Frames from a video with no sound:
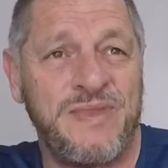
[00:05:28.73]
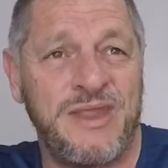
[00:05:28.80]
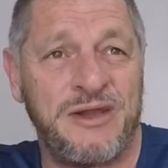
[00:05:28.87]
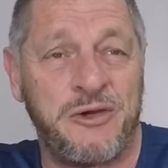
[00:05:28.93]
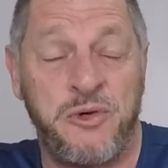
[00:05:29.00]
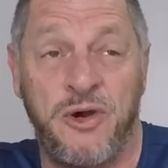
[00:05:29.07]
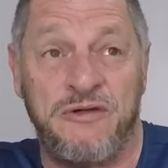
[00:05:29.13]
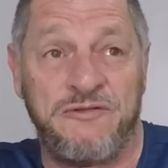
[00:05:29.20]

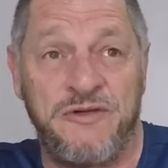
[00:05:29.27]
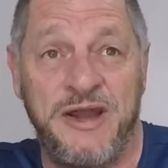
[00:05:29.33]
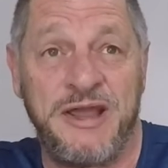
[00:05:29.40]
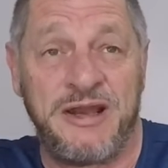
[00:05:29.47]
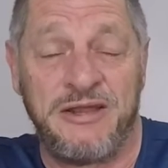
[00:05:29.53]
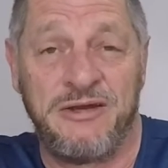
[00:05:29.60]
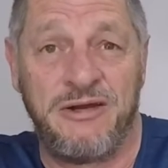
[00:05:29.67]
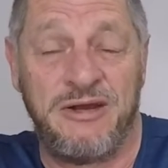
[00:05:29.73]
quite
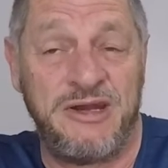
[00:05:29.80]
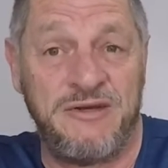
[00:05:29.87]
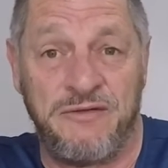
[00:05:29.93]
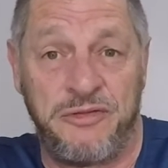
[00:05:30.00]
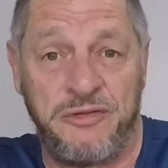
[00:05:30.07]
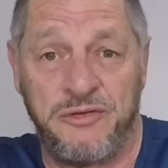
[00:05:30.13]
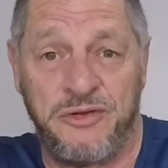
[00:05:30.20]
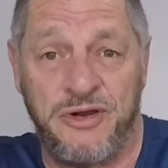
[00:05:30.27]
frankly, I never
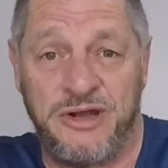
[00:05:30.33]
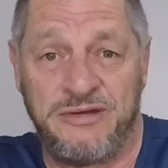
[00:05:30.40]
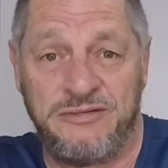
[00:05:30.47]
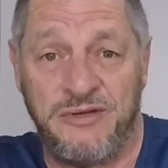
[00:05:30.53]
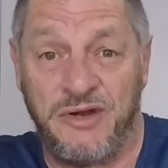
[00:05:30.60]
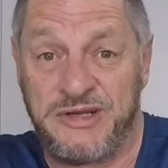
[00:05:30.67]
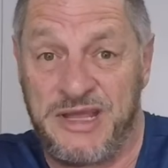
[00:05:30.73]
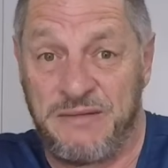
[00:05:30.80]
thought
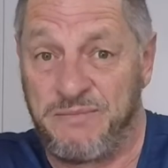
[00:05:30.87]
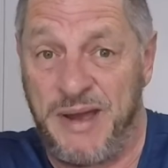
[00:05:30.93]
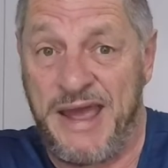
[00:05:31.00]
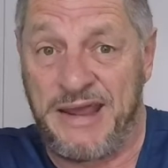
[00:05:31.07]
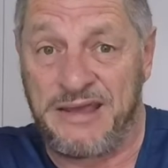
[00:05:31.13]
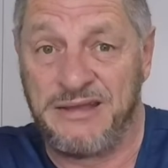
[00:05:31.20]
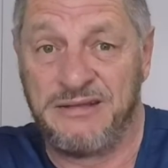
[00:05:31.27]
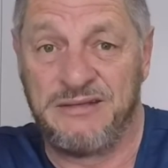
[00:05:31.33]
I'd get
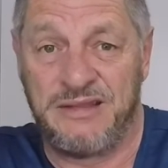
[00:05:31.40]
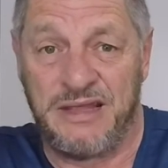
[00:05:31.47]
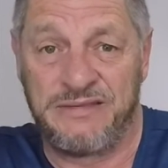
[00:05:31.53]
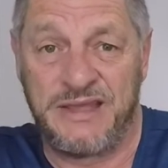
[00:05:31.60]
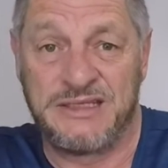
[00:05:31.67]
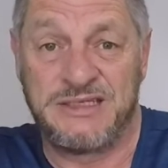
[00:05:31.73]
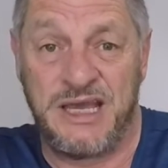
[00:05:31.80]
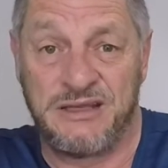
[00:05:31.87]
back.
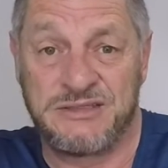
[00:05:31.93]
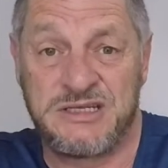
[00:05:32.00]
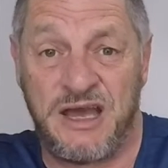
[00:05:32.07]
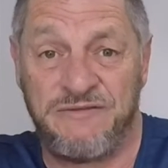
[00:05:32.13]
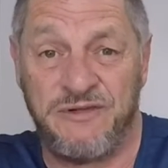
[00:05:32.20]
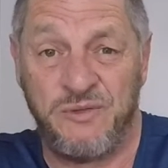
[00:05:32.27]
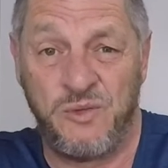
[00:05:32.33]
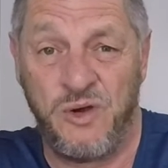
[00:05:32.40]
That's how
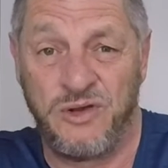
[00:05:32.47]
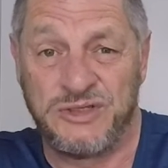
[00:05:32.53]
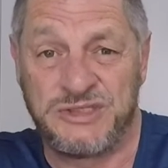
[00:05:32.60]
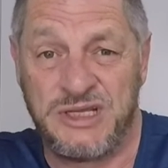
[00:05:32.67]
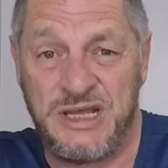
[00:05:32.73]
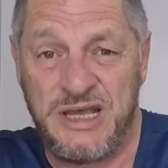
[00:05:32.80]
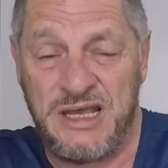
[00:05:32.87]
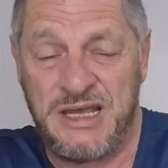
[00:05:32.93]
tough it
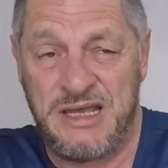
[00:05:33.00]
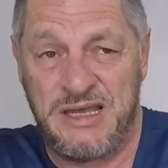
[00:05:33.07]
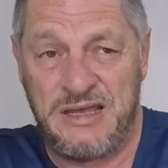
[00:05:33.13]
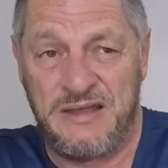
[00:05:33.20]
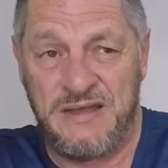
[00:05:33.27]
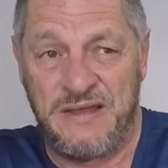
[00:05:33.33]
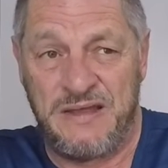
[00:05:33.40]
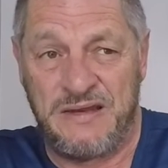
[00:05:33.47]
was.
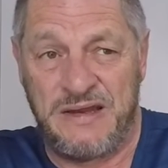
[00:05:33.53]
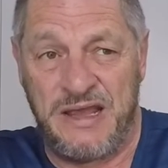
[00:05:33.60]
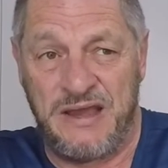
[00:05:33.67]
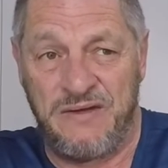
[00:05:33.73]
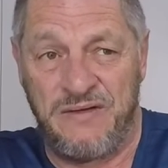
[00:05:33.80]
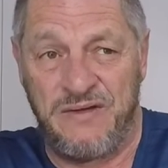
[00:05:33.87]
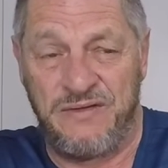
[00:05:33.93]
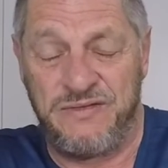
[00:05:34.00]

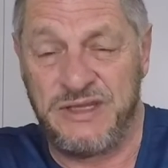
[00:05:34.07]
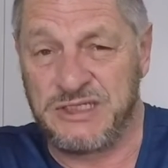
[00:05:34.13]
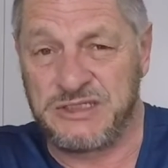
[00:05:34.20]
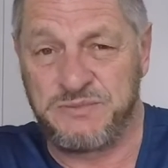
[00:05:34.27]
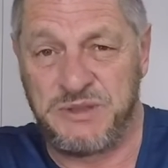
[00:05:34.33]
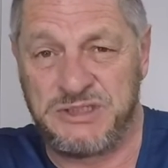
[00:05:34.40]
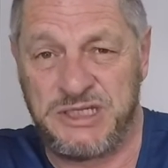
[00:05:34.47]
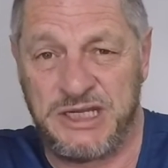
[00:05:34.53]
Now, this
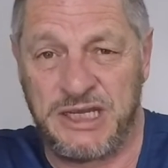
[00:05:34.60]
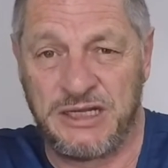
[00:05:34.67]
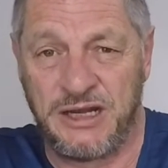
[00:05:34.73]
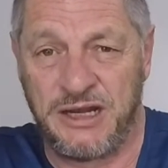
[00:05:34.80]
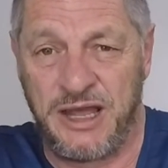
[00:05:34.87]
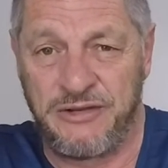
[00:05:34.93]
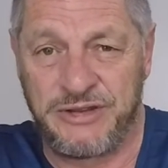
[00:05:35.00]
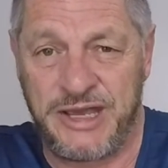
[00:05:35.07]
particular
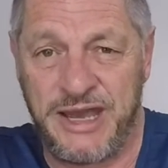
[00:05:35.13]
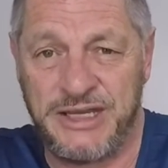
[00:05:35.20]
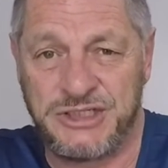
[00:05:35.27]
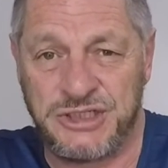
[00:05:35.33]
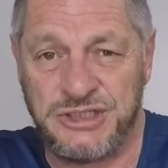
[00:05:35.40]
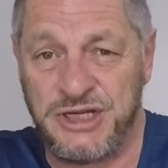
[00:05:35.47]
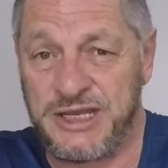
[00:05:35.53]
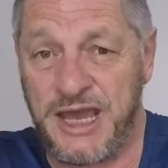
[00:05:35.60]

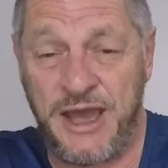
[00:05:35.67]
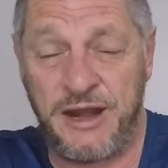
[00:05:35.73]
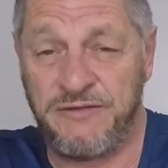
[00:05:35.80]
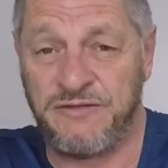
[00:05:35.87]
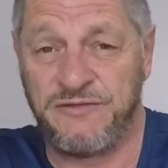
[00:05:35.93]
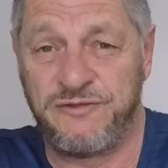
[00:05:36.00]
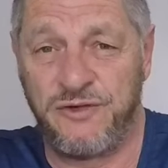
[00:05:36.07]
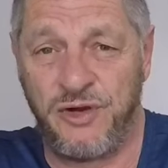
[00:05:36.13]
location, you can't
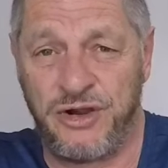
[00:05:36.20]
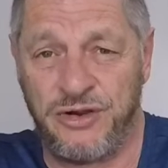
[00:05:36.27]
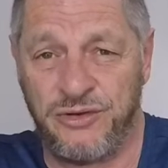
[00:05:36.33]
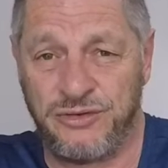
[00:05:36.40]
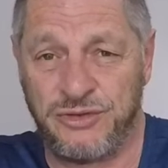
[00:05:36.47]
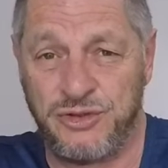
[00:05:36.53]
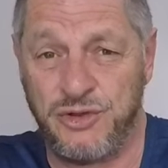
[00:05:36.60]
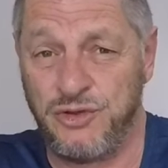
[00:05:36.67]
even find it
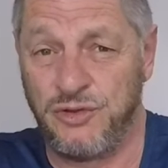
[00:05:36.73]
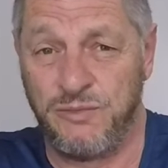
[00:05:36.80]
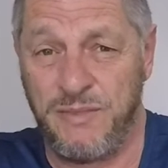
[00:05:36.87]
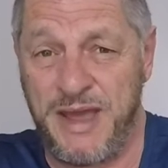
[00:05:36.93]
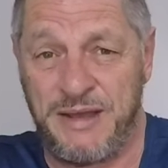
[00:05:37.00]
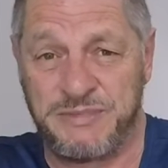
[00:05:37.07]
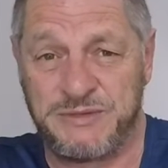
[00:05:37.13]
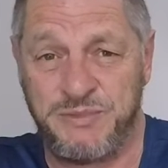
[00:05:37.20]
on Google
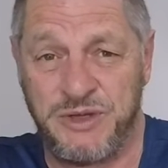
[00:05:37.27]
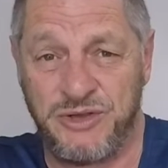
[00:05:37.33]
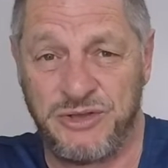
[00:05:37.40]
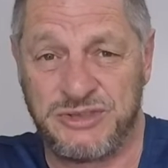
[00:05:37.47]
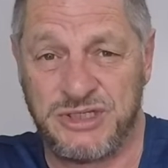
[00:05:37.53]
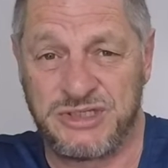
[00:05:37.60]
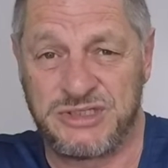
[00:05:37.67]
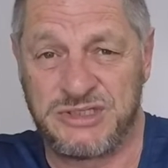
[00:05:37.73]
Maps
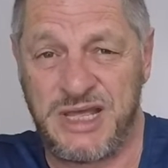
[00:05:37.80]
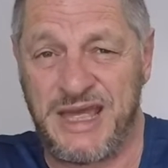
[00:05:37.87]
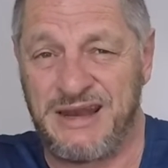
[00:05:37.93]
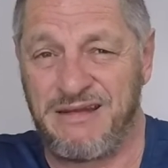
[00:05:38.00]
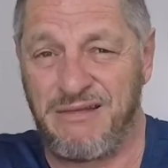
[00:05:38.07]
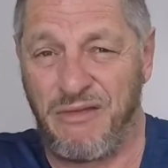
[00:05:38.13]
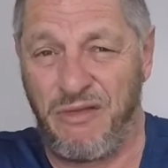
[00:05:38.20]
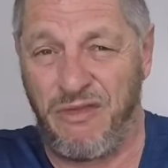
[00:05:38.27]
because it's
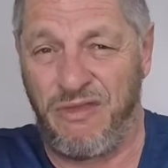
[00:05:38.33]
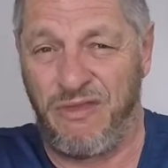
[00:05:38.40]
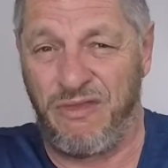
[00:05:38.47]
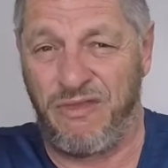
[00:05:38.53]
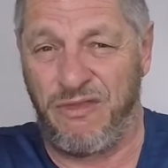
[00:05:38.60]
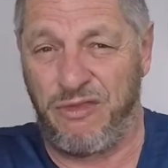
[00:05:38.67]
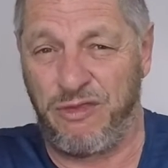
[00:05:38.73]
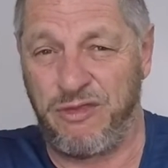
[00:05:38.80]
that
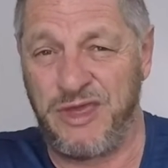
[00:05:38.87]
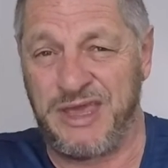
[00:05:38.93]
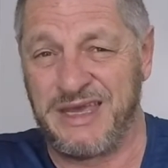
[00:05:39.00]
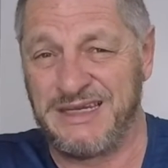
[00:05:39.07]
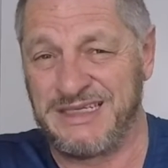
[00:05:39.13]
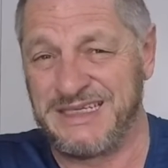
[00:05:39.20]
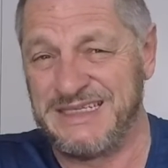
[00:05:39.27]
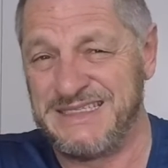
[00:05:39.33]
thick
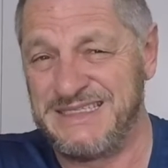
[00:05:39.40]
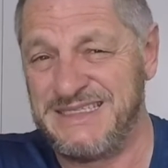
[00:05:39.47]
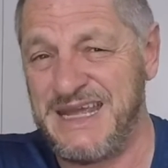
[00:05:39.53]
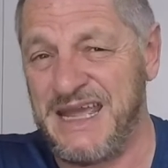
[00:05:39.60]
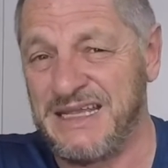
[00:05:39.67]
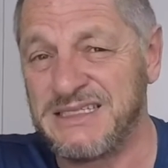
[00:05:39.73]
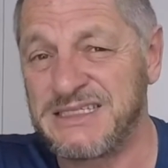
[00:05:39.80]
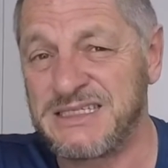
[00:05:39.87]
and
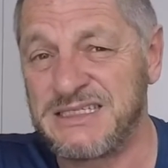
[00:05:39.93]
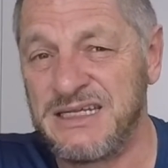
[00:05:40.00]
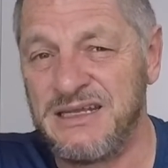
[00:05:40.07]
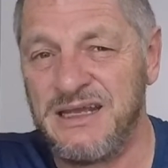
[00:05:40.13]
condensed.